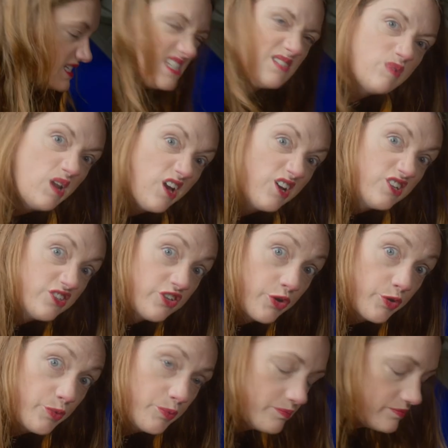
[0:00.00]
this plug, so
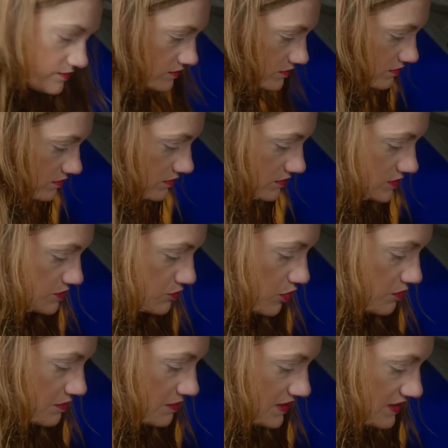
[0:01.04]
it's
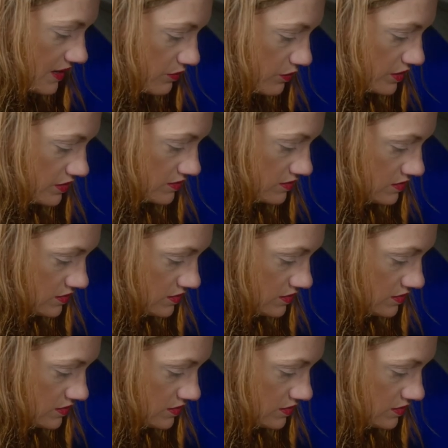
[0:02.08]
probably that one.